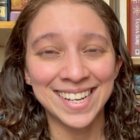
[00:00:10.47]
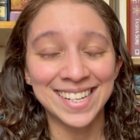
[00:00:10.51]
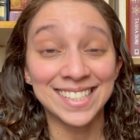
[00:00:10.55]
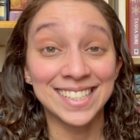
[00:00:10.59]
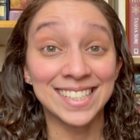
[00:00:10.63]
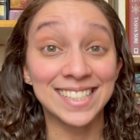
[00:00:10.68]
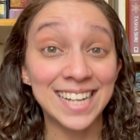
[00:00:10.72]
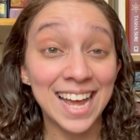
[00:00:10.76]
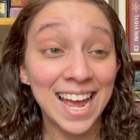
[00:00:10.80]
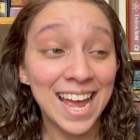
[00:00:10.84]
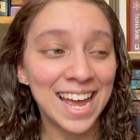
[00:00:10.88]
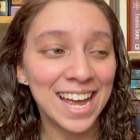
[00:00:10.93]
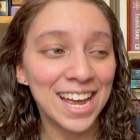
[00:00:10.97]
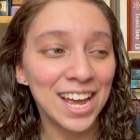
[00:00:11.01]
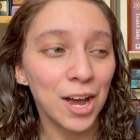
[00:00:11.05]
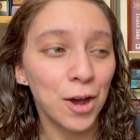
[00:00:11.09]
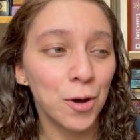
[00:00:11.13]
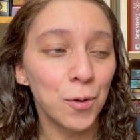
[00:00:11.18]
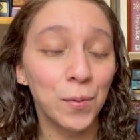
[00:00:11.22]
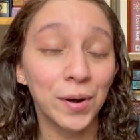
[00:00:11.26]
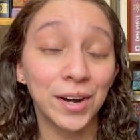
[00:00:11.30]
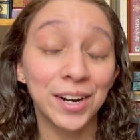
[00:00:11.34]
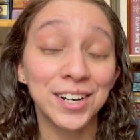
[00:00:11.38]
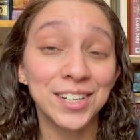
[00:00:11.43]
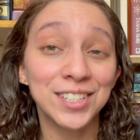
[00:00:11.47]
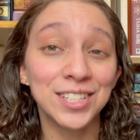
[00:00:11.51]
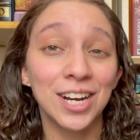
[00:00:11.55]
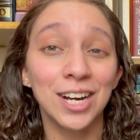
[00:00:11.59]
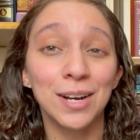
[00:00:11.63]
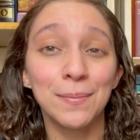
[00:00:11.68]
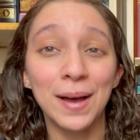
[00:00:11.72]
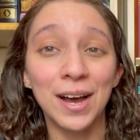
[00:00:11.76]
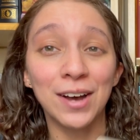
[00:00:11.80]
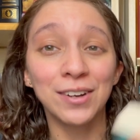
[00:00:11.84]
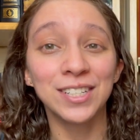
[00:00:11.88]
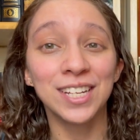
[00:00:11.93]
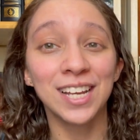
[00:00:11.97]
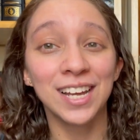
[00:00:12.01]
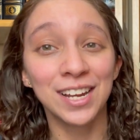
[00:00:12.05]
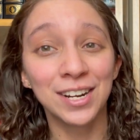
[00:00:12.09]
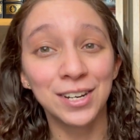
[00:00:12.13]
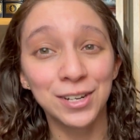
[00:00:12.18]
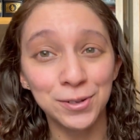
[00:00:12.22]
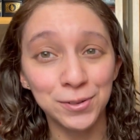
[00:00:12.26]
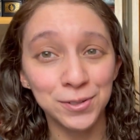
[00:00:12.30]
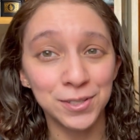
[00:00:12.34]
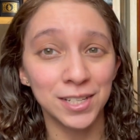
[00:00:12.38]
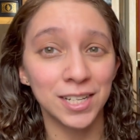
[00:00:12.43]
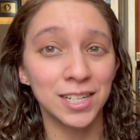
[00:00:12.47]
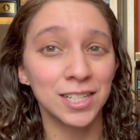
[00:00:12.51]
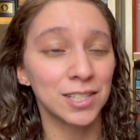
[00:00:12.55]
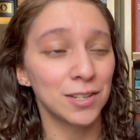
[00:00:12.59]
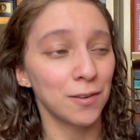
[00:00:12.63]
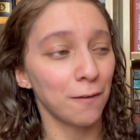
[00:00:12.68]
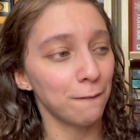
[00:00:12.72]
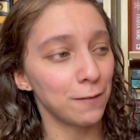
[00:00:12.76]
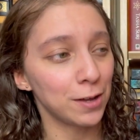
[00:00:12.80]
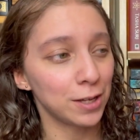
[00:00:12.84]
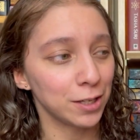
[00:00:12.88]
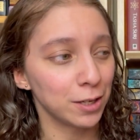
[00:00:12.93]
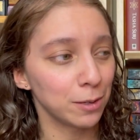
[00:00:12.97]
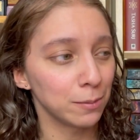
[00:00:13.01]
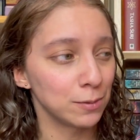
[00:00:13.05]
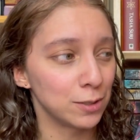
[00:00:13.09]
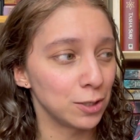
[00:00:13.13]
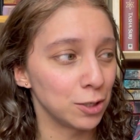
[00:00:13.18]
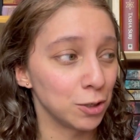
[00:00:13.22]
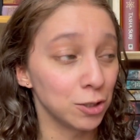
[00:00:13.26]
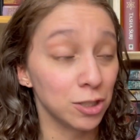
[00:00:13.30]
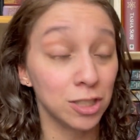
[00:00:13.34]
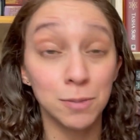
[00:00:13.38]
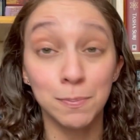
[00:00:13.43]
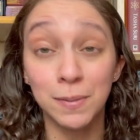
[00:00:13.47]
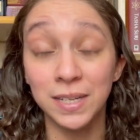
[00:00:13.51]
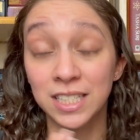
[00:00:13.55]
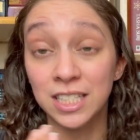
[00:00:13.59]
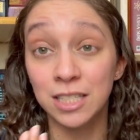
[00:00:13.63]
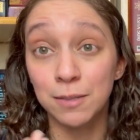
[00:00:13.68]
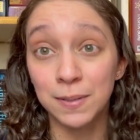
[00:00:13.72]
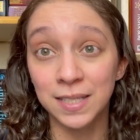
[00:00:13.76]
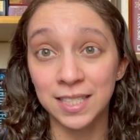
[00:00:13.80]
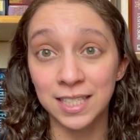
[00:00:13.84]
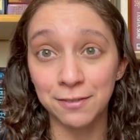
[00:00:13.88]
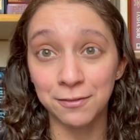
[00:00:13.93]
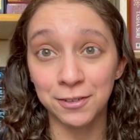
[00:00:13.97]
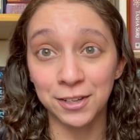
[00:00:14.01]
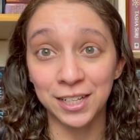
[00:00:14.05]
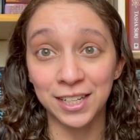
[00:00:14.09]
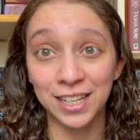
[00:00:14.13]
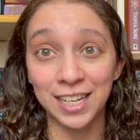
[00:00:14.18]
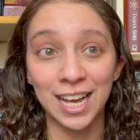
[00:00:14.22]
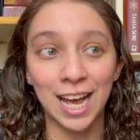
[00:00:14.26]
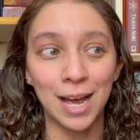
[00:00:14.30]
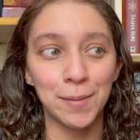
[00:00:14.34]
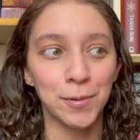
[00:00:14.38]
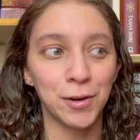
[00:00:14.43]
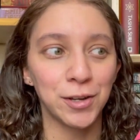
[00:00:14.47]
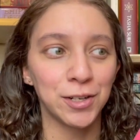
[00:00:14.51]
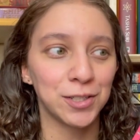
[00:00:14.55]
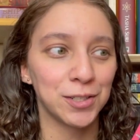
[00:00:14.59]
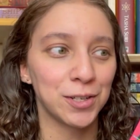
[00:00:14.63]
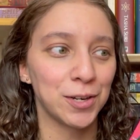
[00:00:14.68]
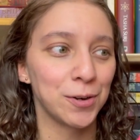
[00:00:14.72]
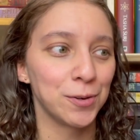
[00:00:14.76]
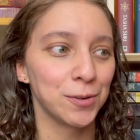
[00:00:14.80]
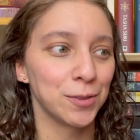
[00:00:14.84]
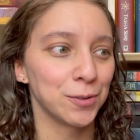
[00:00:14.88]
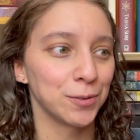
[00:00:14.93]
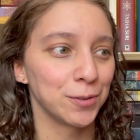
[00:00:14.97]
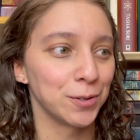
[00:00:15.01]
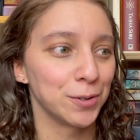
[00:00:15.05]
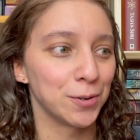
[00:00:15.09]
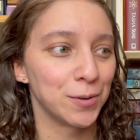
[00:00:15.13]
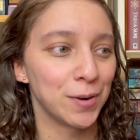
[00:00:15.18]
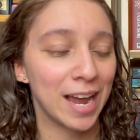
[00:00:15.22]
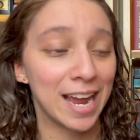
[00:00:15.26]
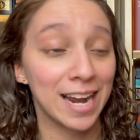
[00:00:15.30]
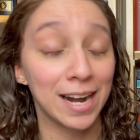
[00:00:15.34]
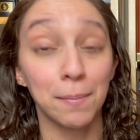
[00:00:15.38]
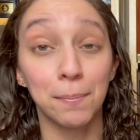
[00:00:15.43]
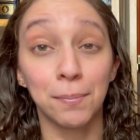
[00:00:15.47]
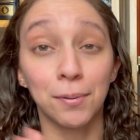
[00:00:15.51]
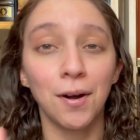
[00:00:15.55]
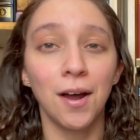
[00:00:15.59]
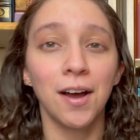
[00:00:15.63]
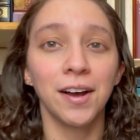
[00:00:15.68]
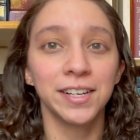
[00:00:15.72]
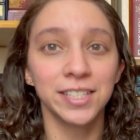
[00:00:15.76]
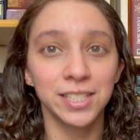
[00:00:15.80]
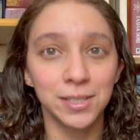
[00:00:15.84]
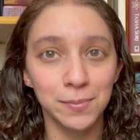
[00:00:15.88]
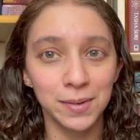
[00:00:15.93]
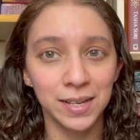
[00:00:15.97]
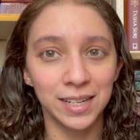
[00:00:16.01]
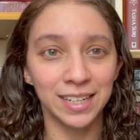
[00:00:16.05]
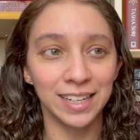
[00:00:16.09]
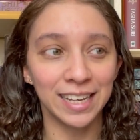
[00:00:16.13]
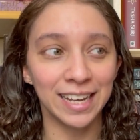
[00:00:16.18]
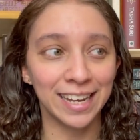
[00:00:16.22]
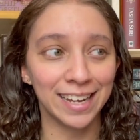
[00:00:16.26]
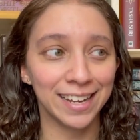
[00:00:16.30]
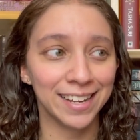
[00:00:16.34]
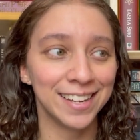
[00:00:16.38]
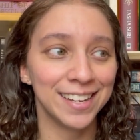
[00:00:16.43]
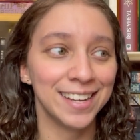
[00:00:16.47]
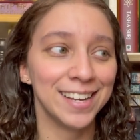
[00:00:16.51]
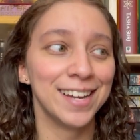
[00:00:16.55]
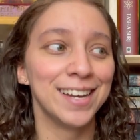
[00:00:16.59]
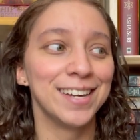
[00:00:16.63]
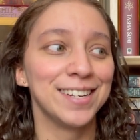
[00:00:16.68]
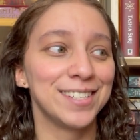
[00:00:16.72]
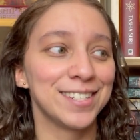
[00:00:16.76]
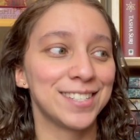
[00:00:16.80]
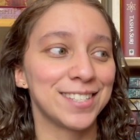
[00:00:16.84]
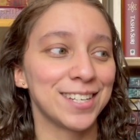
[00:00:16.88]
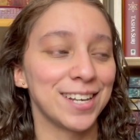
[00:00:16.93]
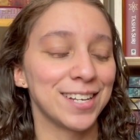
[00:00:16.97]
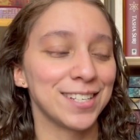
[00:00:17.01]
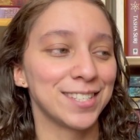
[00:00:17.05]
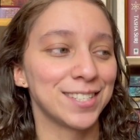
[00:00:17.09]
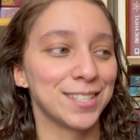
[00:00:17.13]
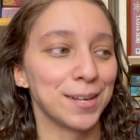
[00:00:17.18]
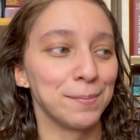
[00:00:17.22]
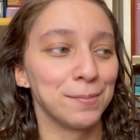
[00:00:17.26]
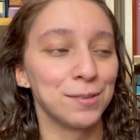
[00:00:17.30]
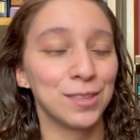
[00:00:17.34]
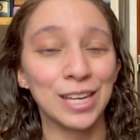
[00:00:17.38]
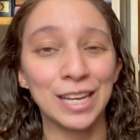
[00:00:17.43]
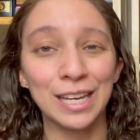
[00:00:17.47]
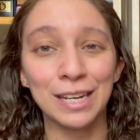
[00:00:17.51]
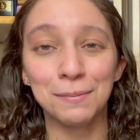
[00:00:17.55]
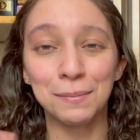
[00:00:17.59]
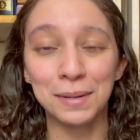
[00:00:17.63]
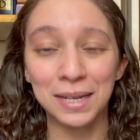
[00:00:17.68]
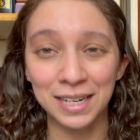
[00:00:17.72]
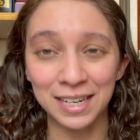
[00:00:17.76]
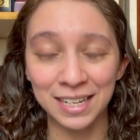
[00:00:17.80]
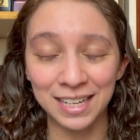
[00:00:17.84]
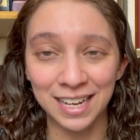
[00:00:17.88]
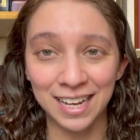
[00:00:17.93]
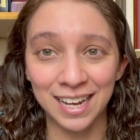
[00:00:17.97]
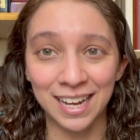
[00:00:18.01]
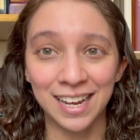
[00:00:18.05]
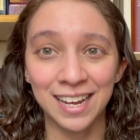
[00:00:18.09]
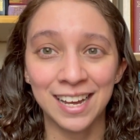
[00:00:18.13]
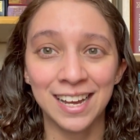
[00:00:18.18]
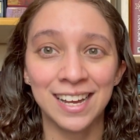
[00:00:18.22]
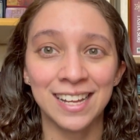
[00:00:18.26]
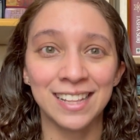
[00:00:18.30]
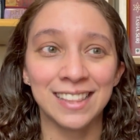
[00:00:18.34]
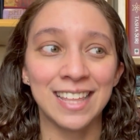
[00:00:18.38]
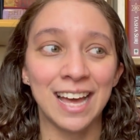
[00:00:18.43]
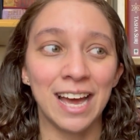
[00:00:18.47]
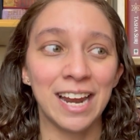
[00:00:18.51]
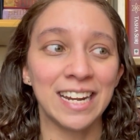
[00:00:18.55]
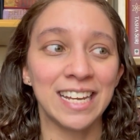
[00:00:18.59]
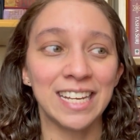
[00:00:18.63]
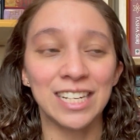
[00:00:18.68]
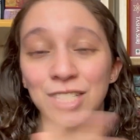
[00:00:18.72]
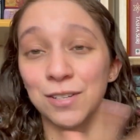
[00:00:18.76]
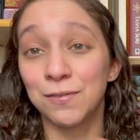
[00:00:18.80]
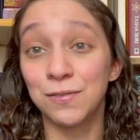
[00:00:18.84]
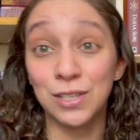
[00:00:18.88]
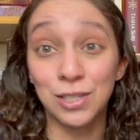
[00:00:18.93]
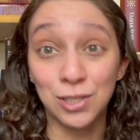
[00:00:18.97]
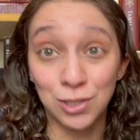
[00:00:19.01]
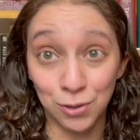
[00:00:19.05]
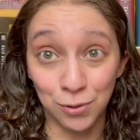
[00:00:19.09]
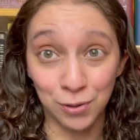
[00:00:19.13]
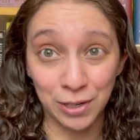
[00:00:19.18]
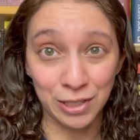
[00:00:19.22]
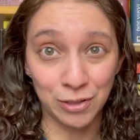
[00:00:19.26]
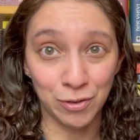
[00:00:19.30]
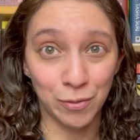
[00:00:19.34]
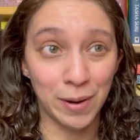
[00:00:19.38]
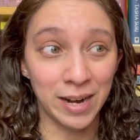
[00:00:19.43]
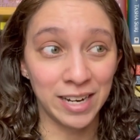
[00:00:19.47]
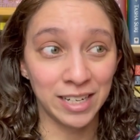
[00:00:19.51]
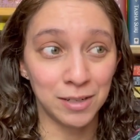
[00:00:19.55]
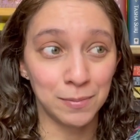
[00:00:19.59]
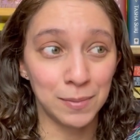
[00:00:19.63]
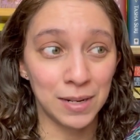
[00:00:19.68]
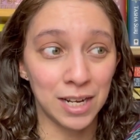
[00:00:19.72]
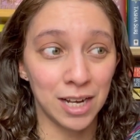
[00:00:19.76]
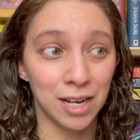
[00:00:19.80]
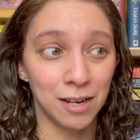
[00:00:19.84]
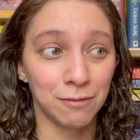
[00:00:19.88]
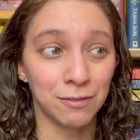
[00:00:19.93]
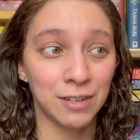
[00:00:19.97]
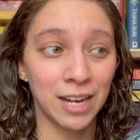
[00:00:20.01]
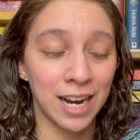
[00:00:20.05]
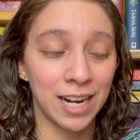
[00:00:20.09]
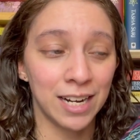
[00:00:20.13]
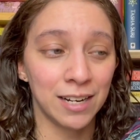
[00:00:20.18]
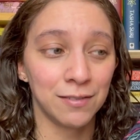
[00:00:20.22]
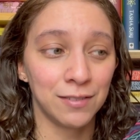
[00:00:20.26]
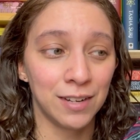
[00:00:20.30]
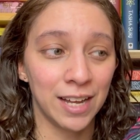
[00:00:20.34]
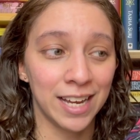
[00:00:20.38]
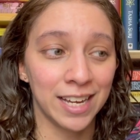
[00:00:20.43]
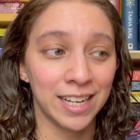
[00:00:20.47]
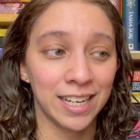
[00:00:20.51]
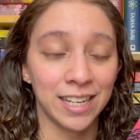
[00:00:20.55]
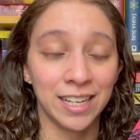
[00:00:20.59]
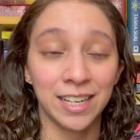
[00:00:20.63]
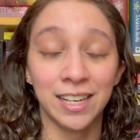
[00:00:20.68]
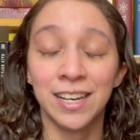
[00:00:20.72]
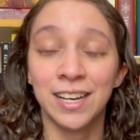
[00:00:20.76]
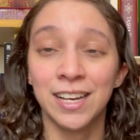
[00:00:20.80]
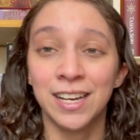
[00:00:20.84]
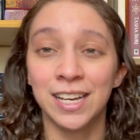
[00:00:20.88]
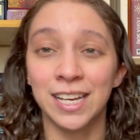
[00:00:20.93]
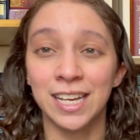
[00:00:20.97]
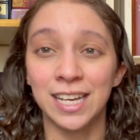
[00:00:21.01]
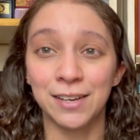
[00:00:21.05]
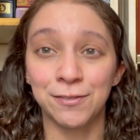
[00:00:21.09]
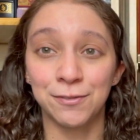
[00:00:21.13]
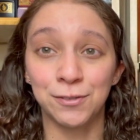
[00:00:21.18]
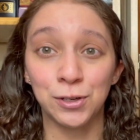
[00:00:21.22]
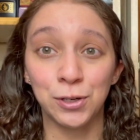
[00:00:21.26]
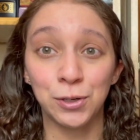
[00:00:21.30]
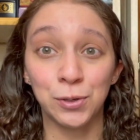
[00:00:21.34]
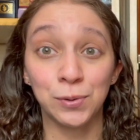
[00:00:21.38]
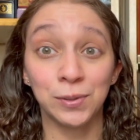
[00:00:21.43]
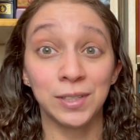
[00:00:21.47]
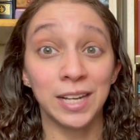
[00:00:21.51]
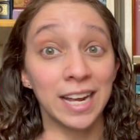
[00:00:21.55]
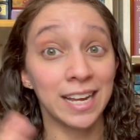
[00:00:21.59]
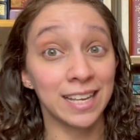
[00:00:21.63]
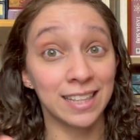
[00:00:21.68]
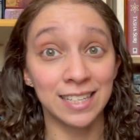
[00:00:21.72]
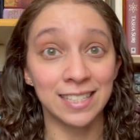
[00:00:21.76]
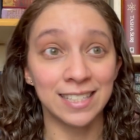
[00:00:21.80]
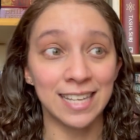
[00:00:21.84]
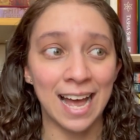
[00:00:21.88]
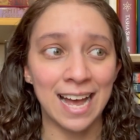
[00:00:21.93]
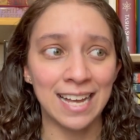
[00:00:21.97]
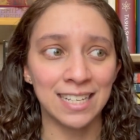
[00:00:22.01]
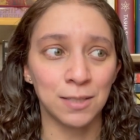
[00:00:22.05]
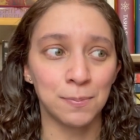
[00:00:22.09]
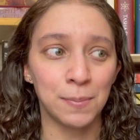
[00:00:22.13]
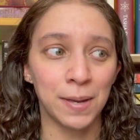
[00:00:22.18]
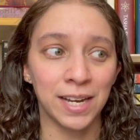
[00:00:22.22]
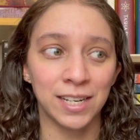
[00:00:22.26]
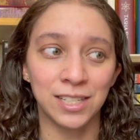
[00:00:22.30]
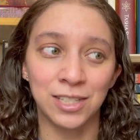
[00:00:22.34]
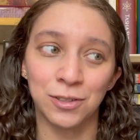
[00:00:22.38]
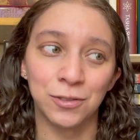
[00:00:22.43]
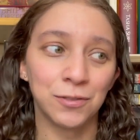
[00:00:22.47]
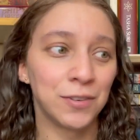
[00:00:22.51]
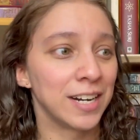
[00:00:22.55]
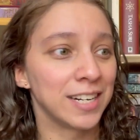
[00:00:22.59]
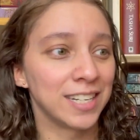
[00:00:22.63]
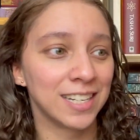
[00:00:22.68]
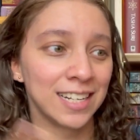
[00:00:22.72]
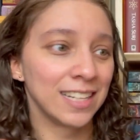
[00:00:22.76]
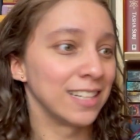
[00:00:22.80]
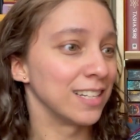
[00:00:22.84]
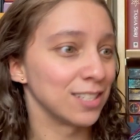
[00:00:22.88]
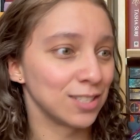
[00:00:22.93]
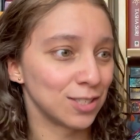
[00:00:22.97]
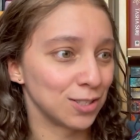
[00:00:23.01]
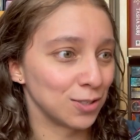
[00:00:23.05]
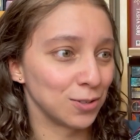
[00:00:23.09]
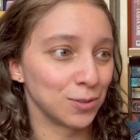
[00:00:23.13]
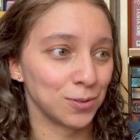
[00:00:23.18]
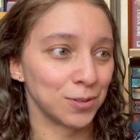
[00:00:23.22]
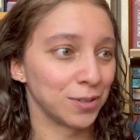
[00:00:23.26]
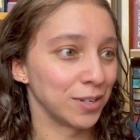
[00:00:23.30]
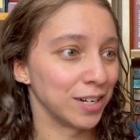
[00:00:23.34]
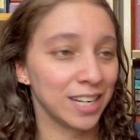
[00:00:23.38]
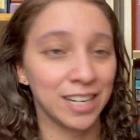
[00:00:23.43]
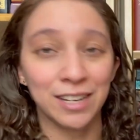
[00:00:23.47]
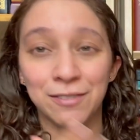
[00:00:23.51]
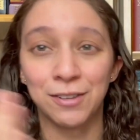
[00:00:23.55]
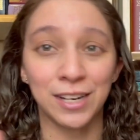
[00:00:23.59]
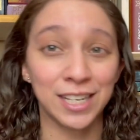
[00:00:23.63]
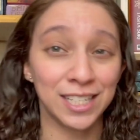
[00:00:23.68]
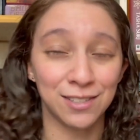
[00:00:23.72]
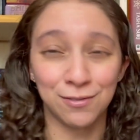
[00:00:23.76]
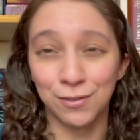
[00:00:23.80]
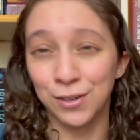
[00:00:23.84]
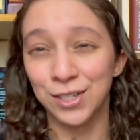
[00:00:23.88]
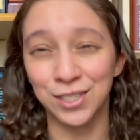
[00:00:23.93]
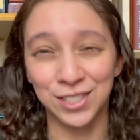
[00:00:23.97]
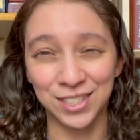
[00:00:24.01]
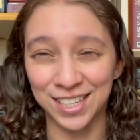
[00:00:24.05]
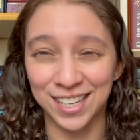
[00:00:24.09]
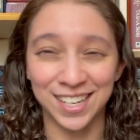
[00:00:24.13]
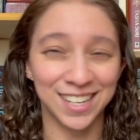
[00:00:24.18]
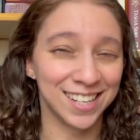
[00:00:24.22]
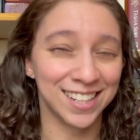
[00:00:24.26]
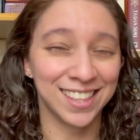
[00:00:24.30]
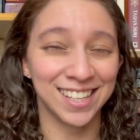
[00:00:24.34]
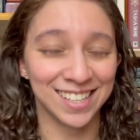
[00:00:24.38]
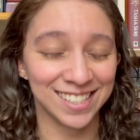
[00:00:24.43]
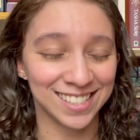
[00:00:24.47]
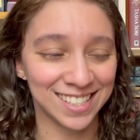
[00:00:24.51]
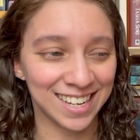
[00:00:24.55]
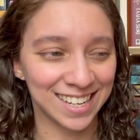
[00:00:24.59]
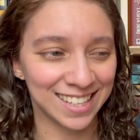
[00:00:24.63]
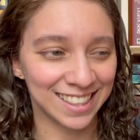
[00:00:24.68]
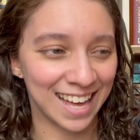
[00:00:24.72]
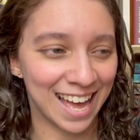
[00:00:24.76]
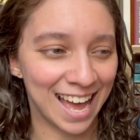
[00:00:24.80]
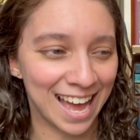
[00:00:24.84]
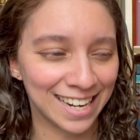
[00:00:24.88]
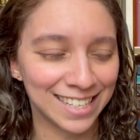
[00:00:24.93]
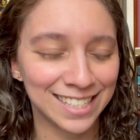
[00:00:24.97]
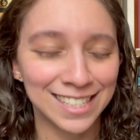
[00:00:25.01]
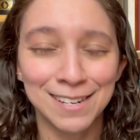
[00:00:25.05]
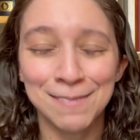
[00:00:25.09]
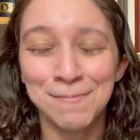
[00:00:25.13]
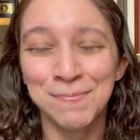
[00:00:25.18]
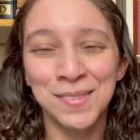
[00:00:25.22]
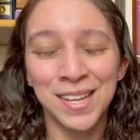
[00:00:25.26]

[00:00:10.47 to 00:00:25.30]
Today, we're going to talk about New Suns Volume 2, but specifically, I'm going to go through and approximately discuss something in media that each of these stories reminded me of, kind of like a, if you like this aspect, you'll find it in this story, vice versa, things like that.